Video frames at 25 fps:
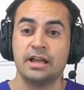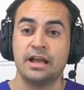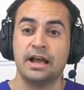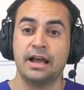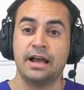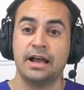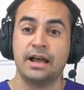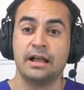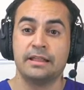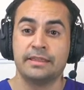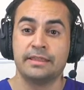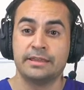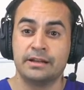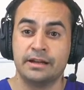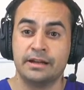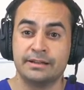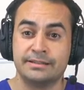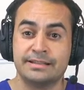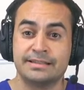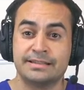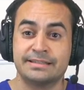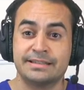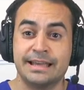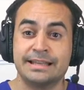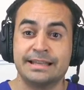the United
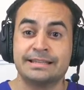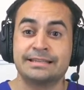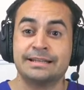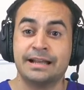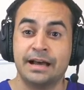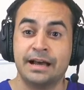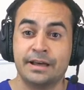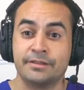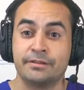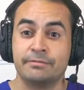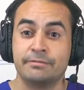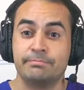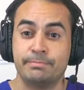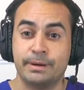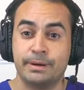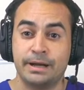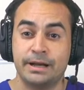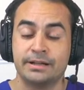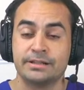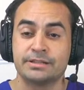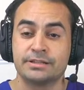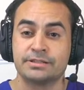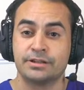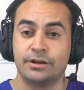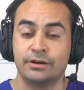States and other
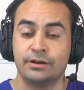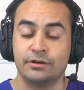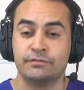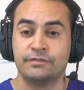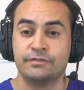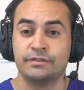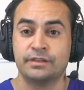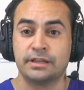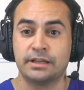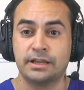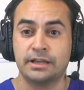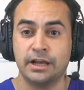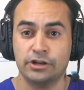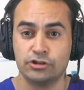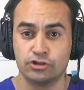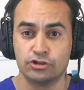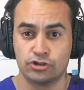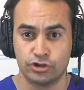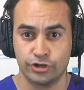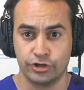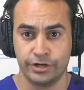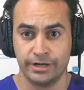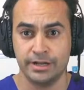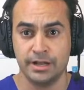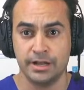parts of the
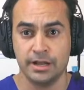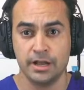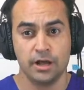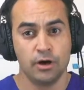country.